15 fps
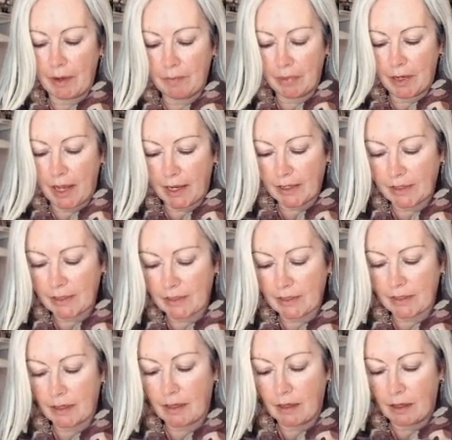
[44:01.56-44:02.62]
in
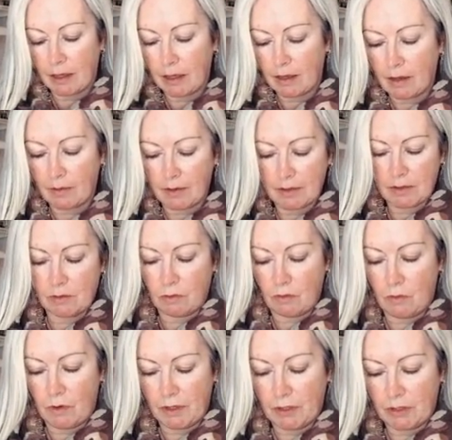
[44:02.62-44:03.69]
place. That's not
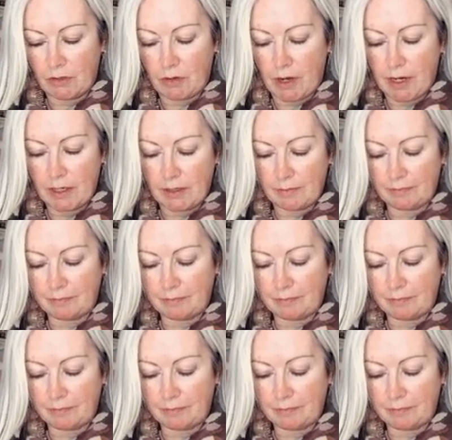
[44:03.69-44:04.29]
quite straight.